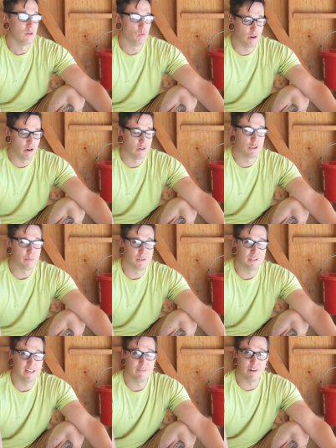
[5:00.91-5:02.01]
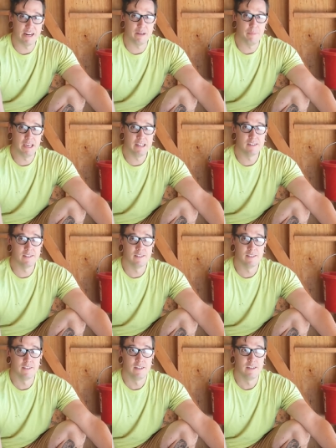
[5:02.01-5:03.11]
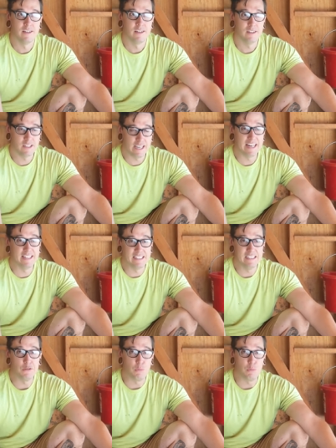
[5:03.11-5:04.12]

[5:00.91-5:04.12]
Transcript: 100% recommend getting these